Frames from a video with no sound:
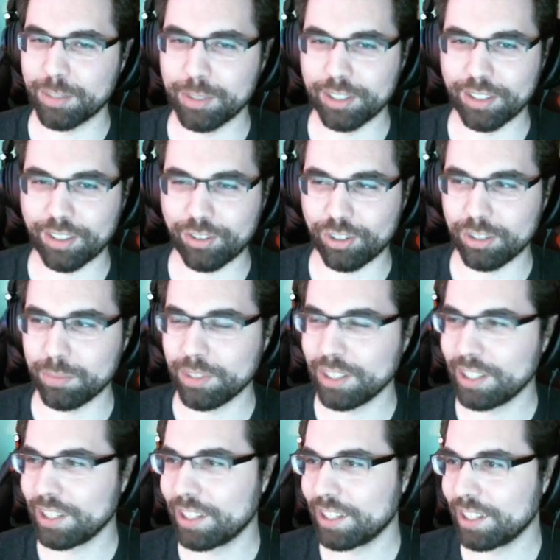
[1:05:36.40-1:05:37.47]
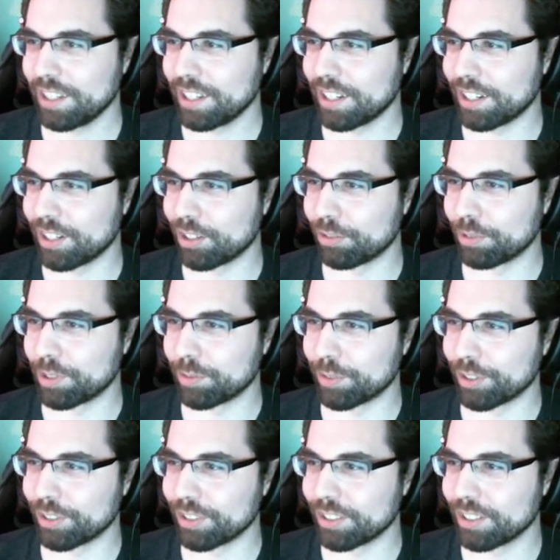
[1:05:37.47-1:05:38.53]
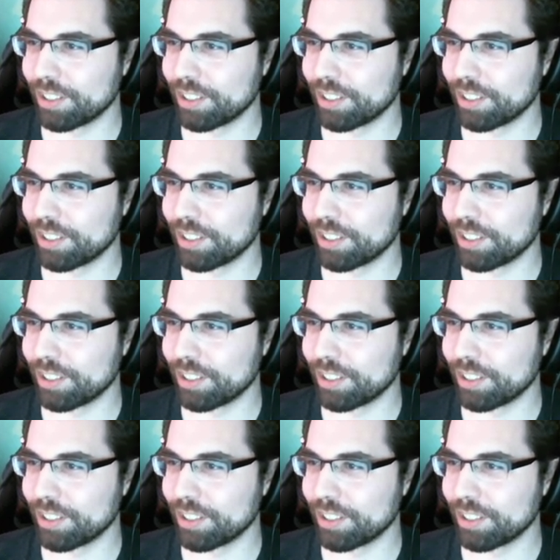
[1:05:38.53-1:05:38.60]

to the stream. I know we were